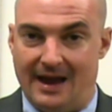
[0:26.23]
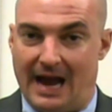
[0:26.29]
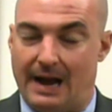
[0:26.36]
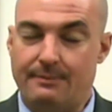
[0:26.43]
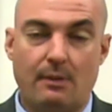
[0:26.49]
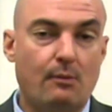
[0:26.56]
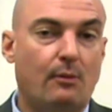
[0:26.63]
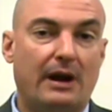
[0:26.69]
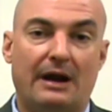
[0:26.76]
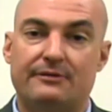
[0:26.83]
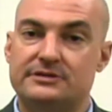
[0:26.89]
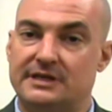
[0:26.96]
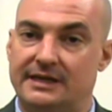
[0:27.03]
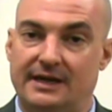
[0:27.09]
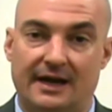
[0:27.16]
I remember when I
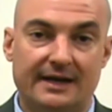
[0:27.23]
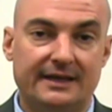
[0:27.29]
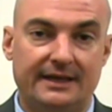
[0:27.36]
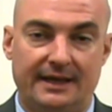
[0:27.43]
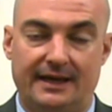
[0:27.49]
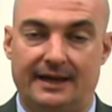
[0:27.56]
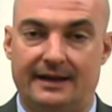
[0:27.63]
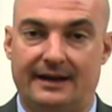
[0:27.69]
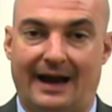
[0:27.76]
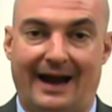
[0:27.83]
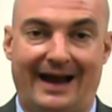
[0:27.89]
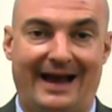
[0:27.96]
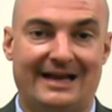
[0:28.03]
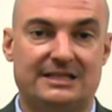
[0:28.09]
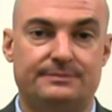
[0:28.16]
was a young kid,
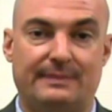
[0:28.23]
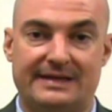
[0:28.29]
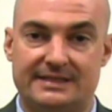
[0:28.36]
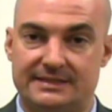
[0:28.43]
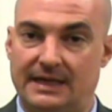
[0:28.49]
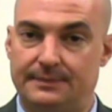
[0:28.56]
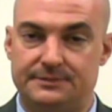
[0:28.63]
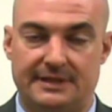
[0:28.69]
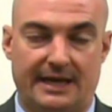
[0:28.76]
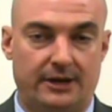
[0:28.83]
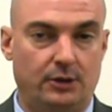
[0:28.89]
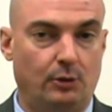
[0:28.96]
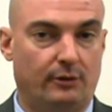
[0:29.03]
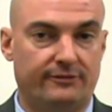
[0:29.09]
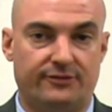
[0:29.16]
I asked my stepdad,
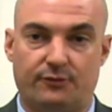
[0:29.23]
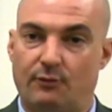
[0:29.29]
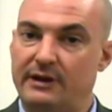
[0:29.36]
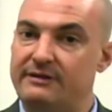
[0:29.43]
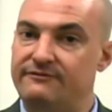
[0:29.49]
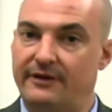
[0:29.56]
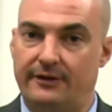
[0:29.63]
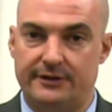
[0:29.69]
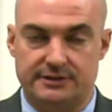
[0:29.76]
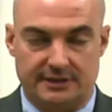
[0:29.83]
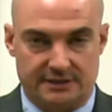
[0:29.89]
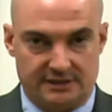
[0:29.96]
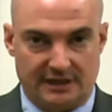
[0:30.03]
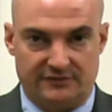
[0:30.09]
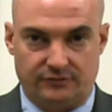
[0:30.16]
who owned 3 very
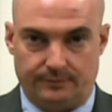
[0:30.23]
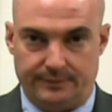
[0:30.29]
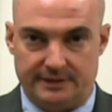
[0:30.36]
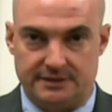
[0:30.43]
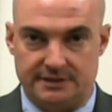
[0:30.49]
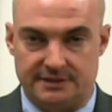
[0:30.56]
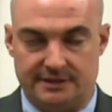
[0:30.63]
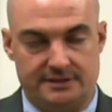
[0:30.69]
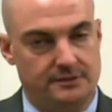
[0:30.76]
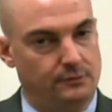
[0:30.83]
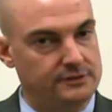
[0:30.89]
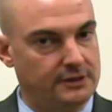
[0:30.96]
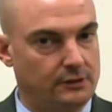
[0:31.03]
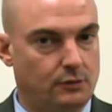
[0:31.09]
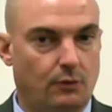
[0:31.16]
successful businesses and
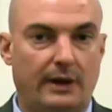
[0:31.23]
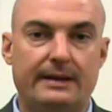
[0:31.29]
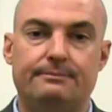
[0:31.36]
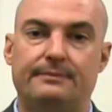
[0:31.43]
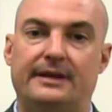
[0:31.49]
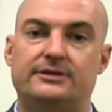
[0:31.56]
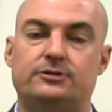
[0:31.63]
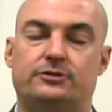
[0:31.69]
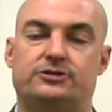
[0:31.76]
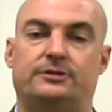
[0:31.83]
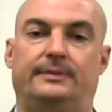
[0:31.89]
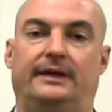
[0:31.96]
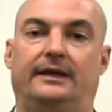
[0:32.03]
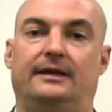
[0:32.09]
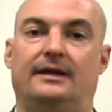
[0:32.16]
was a great mentor to
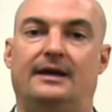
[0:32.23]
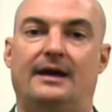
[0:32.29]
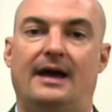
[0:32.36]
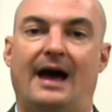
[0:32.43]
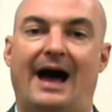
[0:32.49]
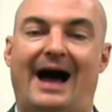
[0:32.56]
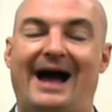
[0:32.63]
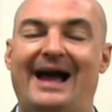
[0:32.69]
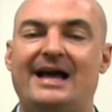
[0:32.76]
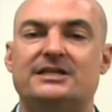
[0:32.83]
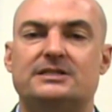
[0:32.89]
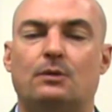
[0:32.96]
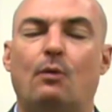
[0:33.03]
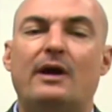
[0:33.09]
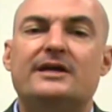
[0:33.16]
me, I
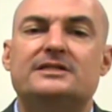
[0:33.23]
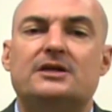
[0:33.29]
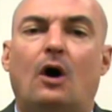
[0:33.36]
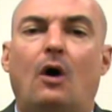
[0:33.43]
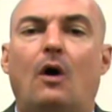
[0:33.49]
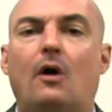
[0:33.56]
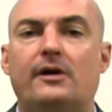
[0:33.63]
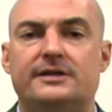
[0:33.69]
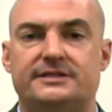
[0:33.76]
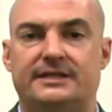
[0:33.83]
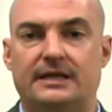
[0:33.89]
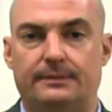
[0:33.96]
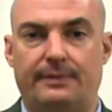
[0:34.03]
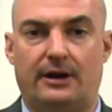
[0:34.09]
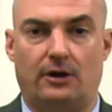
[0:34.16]
asked him, what is the hardest
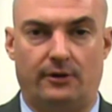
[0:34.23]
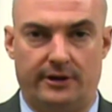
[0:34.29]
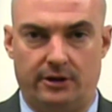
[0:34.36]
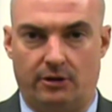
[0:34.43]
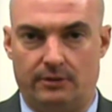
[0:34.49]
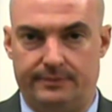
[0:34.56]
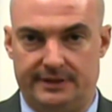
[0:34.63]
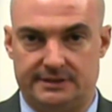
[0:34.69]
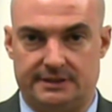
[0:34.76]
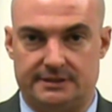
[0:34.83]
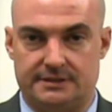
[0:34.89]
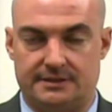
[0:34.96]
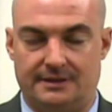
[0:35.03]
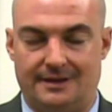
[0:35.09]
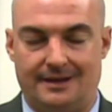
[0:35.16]
thing about owning your own
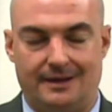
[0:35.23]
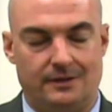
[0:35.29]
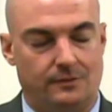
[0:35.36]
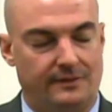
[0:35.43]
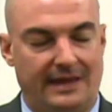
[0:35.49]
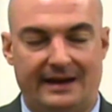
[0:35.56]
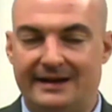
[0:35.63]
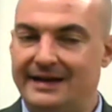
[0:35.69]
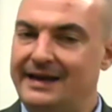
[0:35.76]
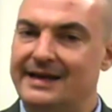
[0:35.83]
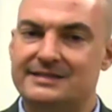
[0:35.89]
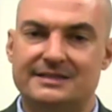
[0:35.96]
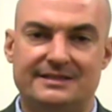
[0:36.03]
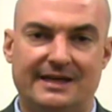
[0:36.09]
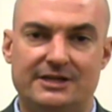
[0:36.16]
business? Without any
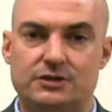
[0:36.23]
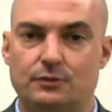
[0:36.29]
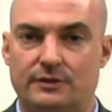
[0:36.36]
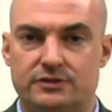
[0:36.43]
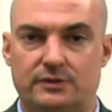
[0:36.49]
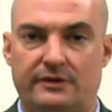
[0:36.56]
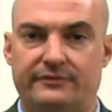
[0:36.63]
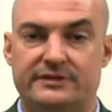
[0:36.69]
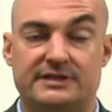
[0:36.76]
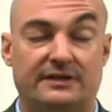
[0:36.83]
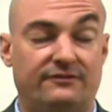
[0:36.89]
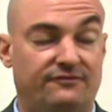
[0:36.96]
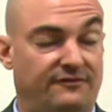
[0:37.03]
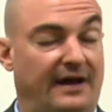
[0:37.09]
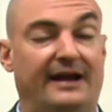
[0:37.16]
hesitation whatsoever, he
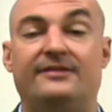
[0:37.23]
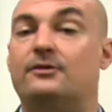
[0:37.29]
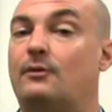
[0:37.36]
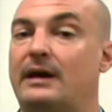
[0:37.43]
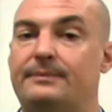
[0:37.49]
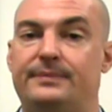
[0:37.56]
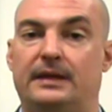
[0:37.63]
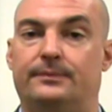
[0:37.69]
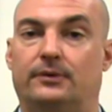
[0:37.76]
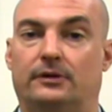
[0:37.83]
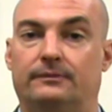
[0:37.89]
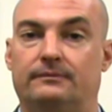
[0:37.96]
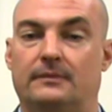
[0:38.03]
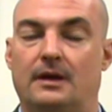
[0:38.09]
said, finding the right people.